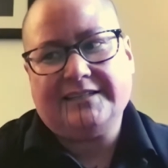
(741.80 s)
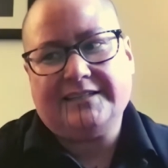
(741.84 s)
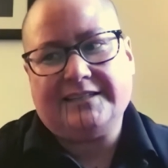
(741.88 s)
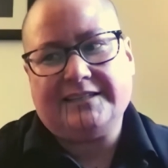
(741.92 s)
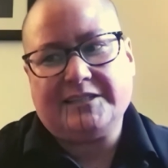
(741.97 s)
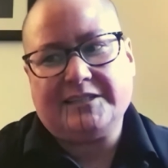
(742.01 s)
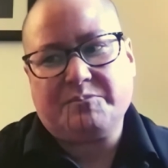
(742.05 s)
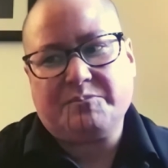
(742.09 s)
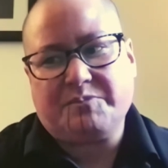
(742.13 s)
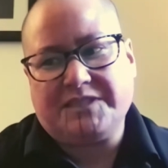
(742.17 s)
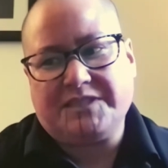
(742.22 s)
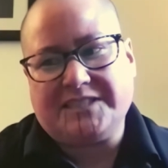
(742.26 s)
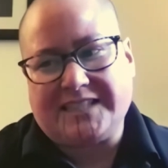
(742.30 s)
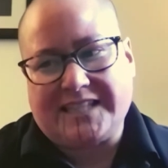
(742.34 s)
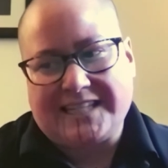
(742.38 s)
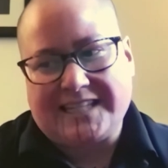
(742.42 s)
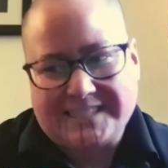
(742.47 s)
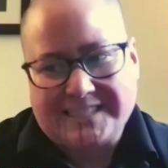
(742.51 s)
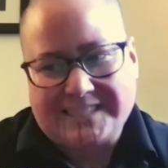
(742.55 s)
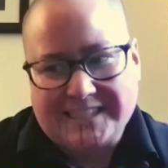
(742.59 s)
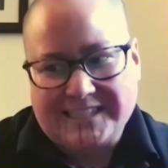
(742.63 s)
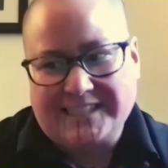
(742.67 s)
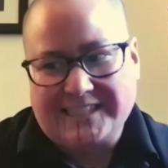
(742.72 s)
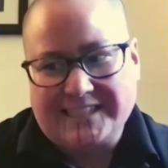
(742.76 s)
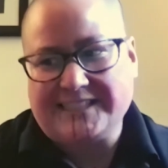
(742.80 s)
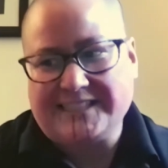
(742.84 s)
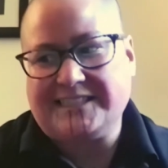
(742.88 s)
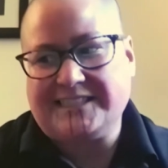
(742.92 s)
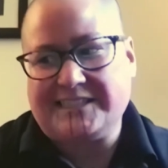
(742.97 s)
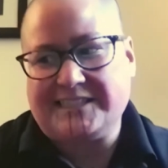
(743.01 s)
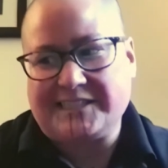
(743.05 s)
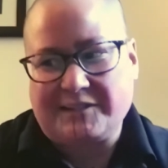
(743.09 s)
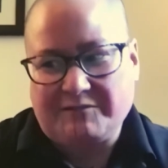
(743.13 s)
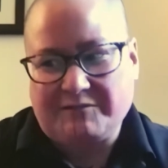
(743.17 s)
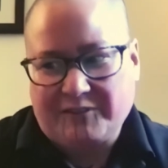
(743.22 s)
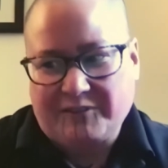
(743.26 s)
dispossessing
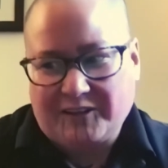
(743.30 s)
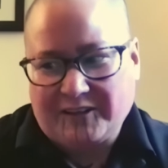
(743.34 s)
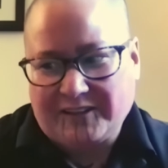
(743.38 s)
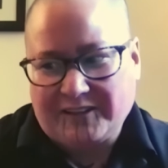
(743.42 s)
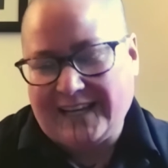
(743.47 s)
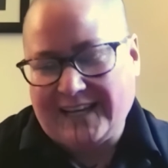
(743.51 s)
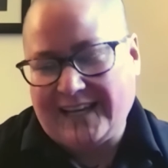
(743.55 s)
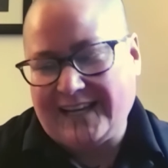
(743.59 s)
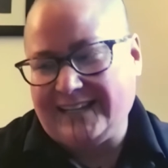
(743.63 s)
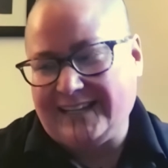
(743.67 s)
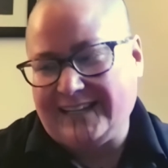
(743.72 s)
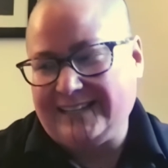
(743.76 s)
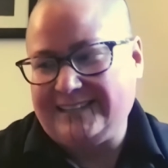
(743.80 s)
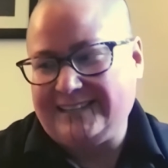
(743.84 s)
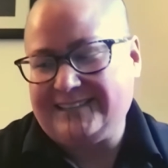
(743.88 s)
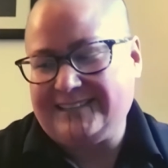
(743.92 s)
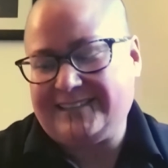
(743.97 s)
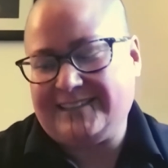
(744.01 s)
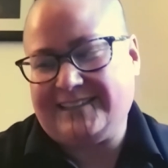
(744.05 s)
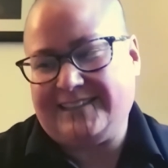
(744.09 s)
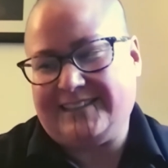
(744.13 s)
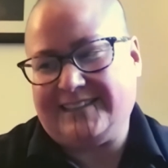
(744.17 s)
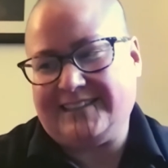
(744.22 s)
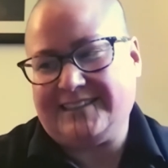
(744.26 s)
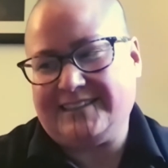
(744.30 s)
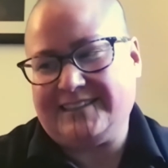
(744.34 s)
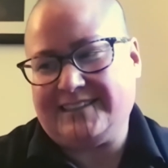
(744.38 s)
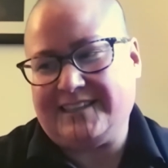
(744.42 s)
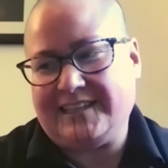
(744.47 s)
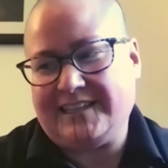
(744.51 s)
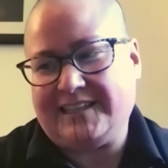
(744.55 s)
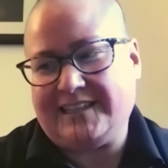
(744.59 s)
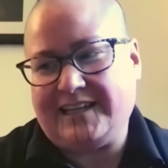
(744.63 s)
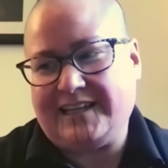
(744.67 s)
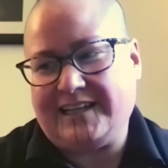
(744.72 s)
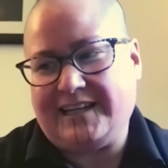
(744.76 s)
us of our lands and things
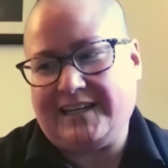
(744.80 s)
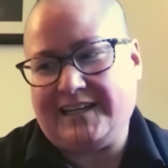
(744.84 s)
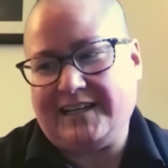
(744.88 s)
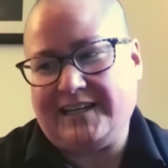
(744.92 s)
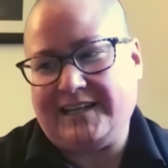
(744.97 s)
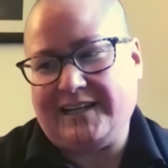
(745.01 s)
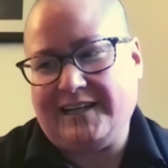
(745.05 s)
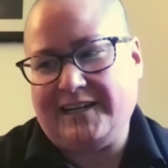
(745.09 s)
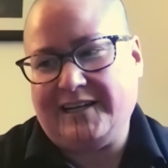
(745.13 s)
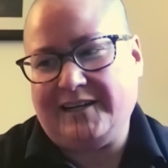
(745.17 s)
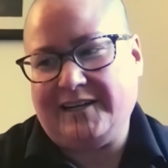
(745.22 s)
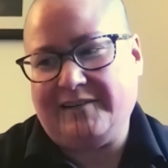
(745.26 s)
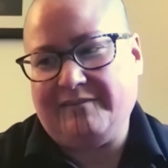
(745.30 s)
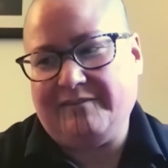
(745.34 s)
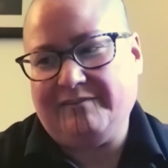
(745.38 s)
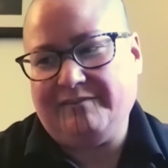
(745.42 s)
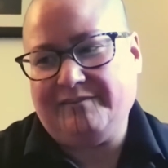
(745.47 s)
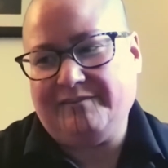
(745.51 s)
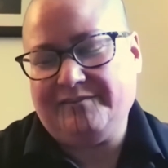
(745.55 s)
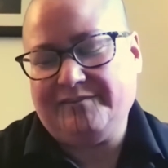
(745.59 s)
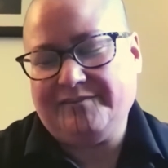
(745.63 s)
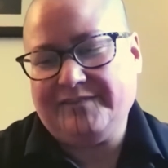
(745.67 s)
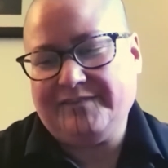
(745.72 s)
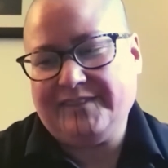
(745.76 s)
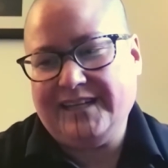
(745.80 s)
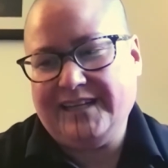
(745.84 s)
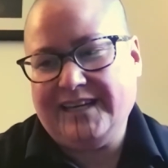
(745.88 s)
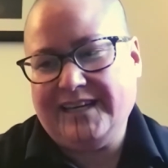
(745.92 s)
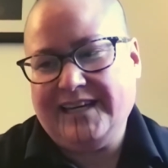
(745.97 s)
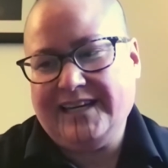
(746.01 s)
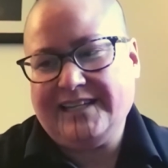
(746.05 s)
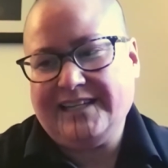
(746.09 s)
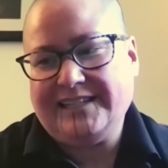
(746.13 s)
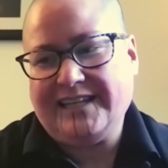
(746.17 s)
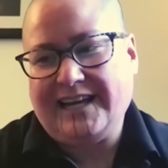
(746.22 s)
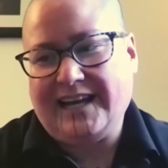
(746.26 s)
like that. Um,
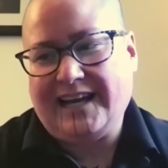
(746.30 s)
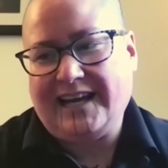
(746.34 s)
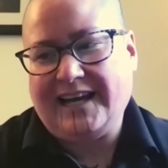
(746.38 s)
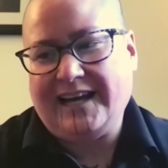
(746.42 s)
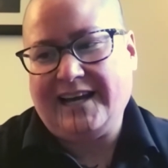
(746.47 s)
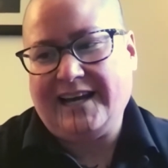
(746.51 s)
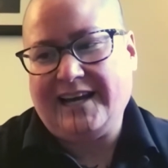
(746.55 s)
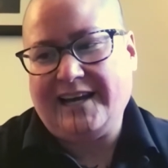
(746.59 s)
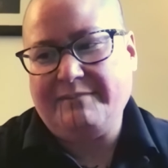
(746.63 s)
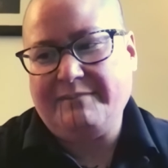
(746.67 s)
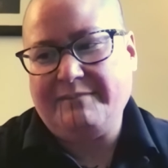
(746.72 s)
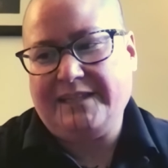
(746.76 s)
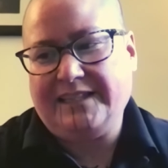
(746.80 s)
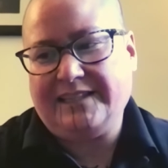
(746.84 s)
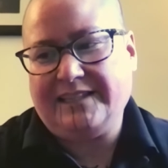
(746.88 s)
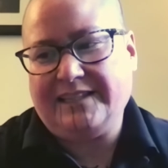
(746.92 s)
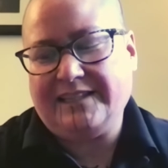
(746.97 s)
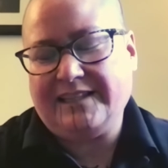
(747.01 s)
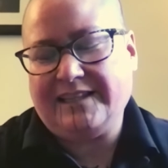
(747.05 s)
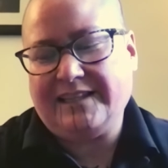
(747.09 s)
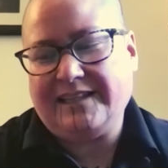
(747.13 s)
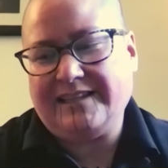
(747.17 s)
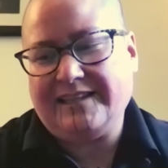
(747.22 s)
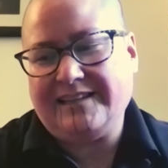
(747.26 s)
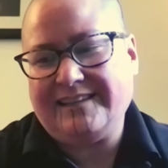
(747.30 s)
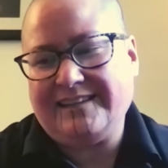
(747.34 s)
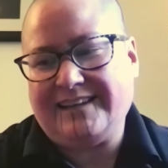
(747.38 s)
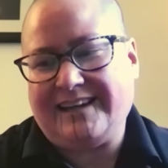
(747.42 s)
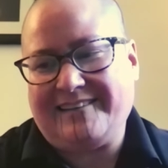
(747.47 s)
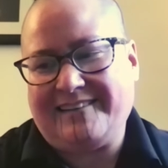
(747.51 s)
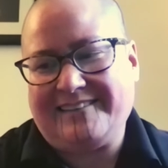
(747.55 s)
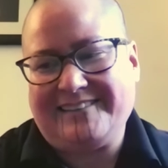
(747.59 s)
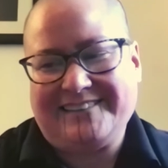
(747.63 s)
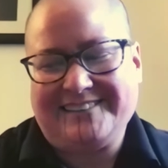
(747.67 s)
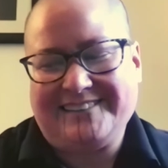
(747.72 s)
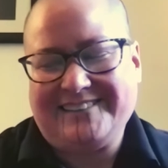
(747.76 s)
yeah, I mean,
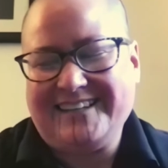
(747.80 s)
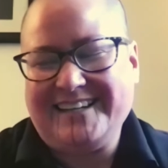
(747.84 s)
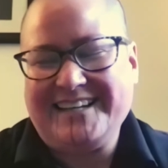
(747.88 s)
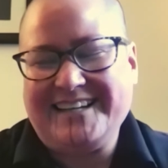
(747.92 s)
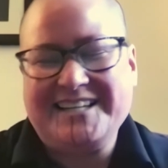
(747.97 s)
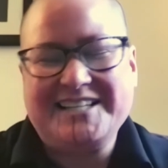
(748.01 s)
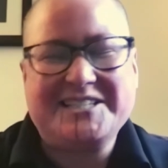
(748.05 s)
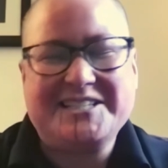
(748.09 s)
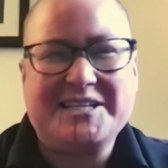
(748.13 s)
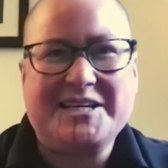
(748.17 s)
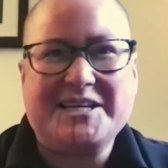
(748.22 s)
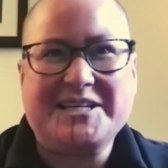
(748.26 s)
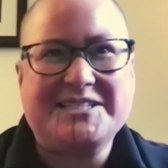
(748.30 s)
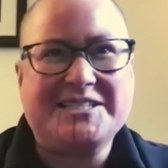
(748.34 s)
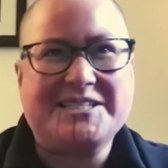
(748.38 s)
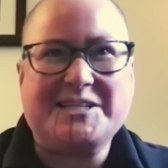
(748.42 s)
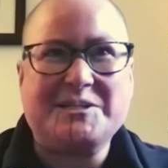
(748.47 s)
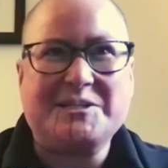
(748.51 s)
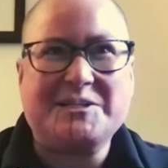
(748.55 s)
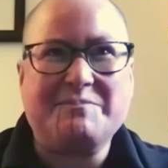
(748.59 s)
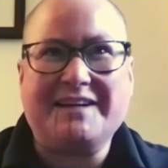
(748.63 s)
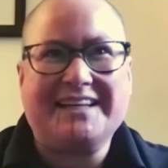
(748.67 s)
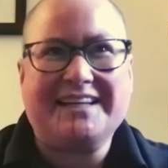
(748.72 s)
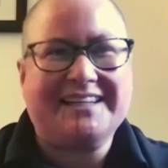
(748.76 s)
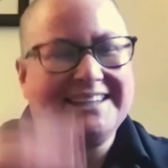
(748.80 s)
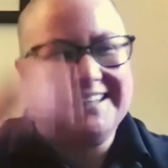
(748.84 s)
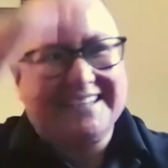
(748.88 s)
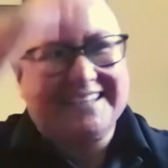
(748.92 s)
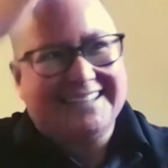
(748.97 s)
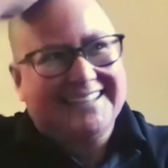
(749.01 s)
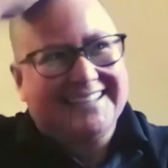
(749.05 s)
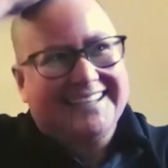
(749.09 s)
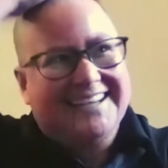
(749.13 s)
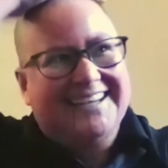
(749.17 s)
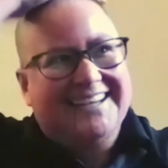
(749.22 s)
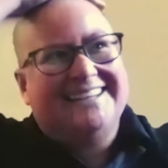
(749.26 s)
I don't know. It's it's such a big
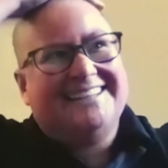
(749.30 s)
thing.